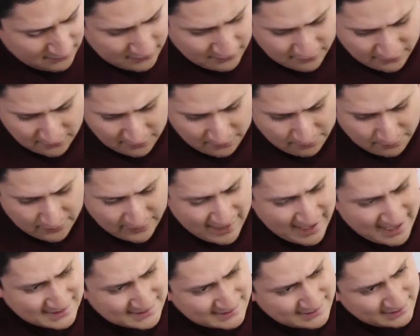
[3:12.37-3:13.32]
some
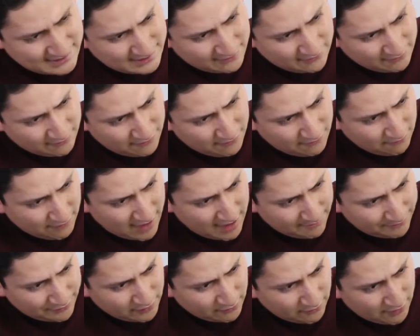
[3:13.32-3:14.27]
plastic
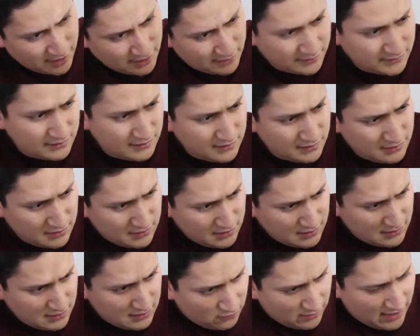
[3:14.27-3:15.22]
wrapped around it.
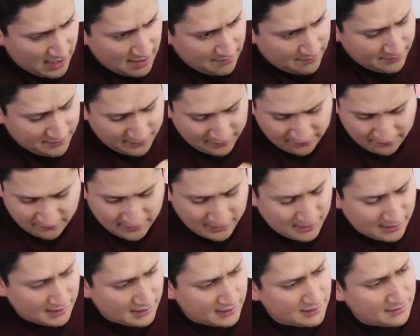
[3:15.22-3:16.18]
What happened is
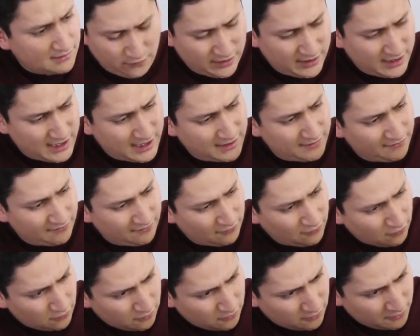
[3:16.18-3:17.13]
that we had a
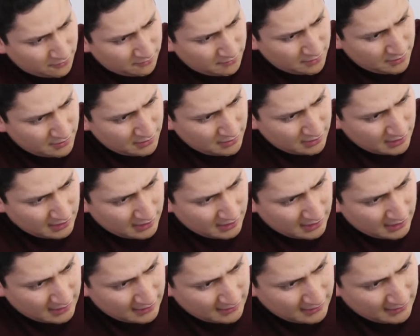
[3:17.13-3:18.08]
storm
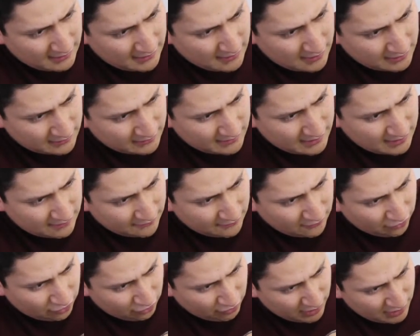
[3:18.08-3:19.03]
and it knocked down the
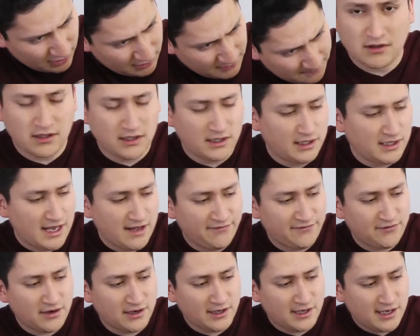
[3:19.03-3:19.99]
tree, and
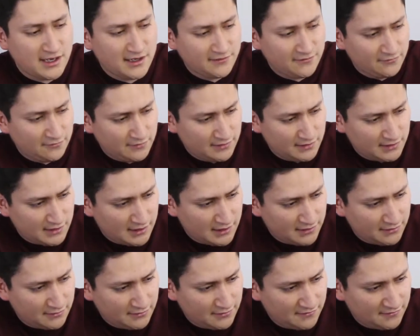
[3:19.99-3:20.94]
after I got to it I
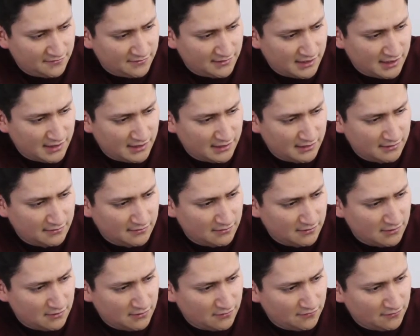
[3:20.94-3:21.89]
noticed that
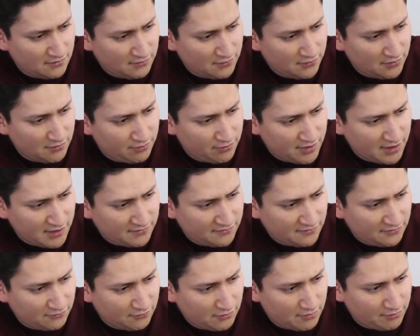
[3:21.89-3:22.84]
some of the
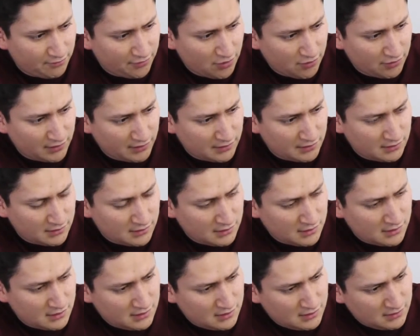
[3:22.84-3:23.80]
branches were broken.
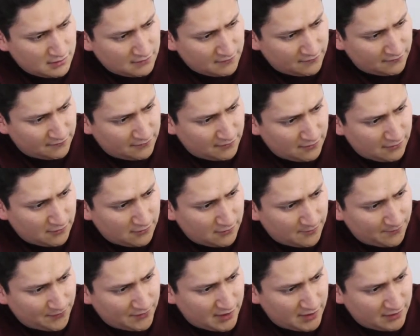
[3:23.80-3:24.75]

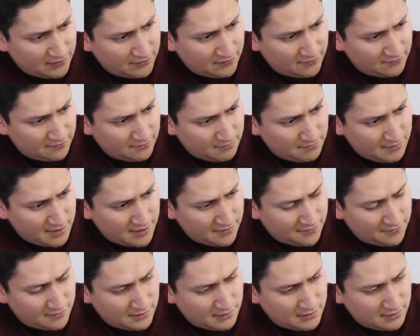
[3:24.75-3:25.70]
So I used the
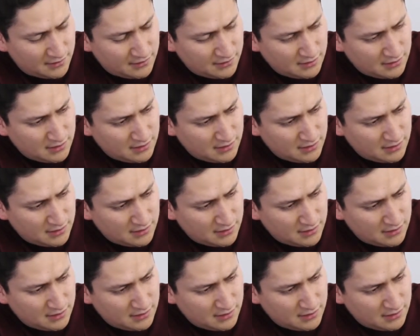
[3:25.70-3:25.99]
method